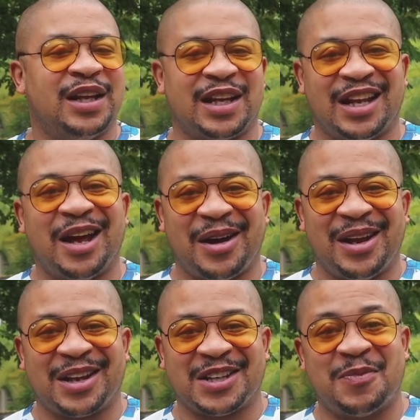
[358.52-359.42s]
Like
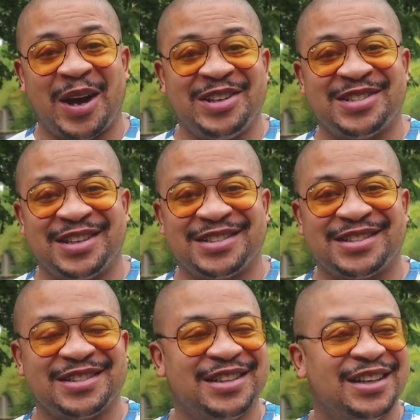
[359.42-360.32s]
a spidey
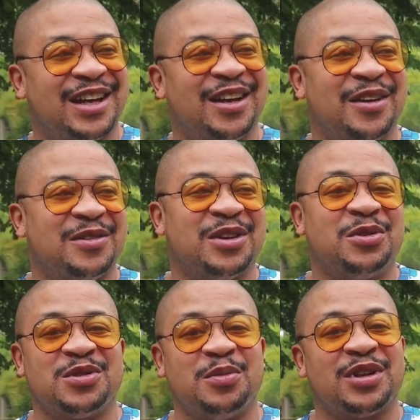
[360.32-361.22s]
sense. I
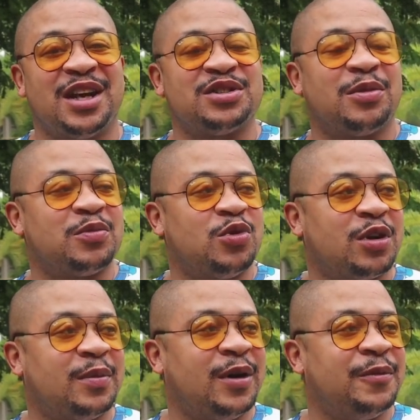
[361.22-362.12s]
know some of you guys know what I'm
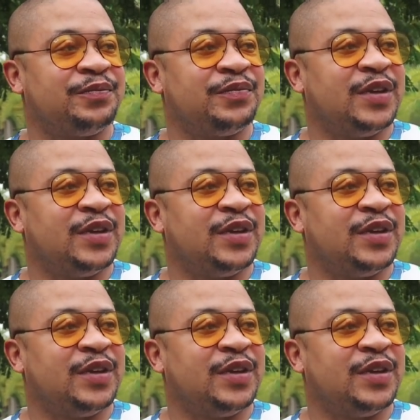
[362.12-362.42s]
talking about.